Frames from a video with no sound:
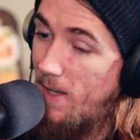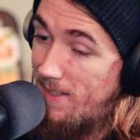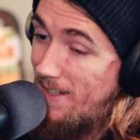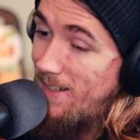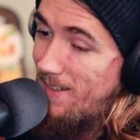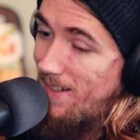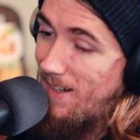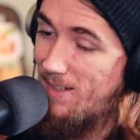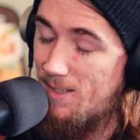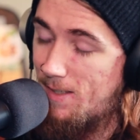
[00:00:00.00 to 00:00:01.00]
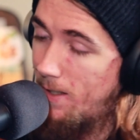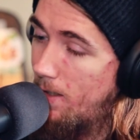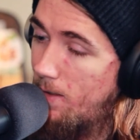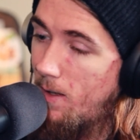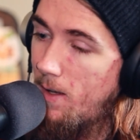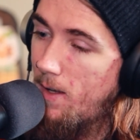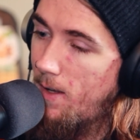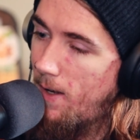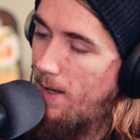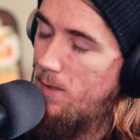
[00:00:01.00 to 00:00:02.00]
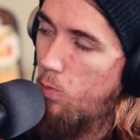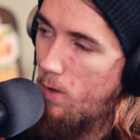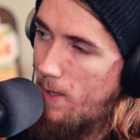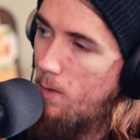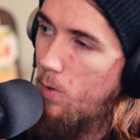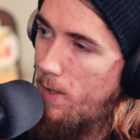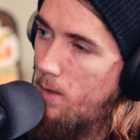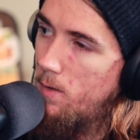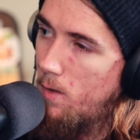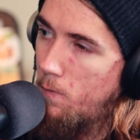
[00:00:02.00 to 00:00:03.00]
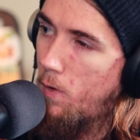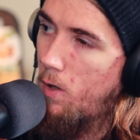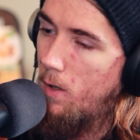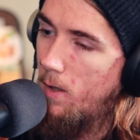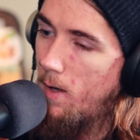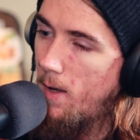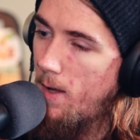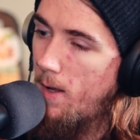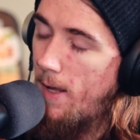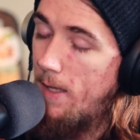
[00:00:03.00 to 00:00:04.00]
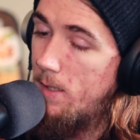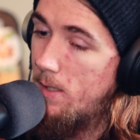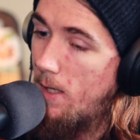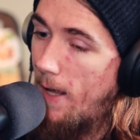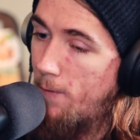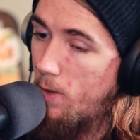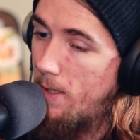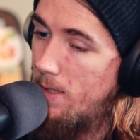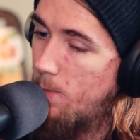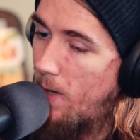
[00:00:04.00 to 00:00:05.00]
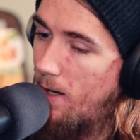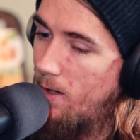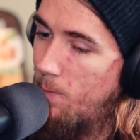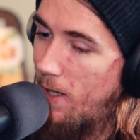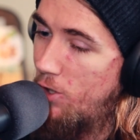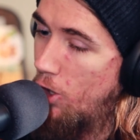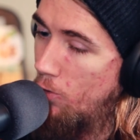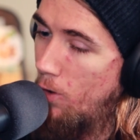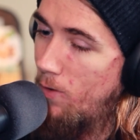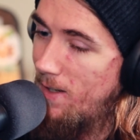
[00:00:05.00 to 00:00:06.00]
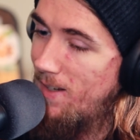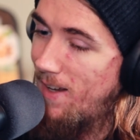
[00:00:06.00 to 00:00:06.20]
I just did it, and it's worked out pretty good so far. It's heavily inspired by Joe Rogan.